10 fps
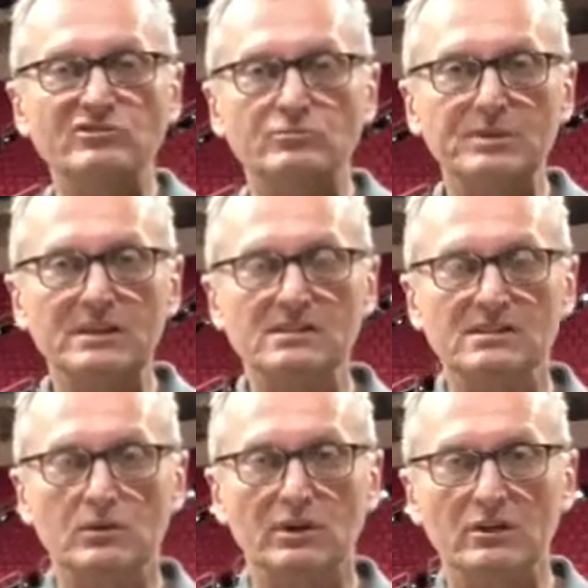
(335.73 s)
from
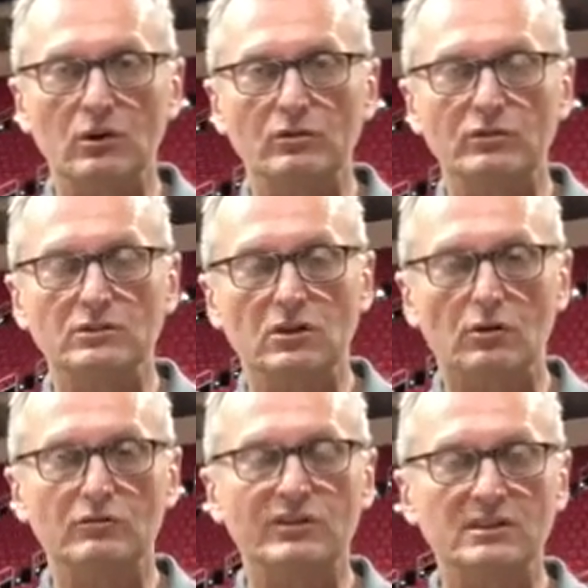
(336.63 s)
PNC Arena over in
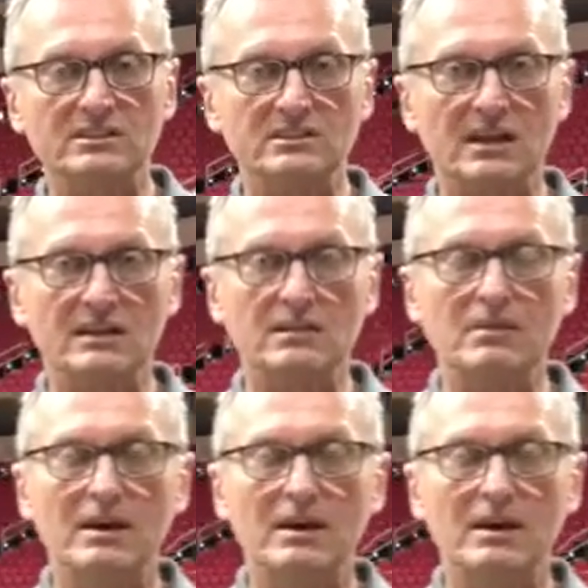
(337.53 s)
Carter Finley Stadium,